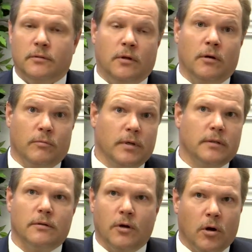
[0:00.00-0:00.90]
along
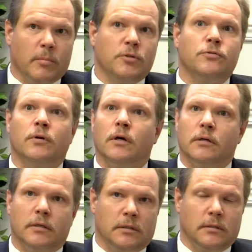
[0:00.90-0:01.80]
with the garbage truck
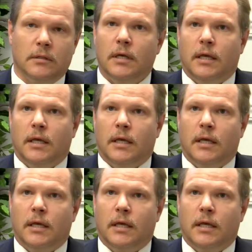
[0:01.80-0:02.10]
and